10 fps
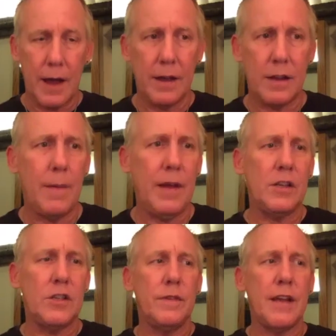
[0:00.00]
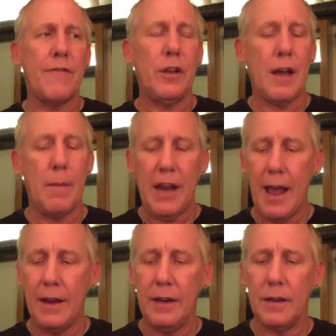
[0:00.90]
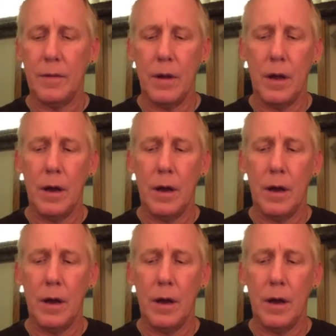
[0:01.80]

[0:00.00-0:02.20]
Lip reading: Yeah, it's definitely come in handy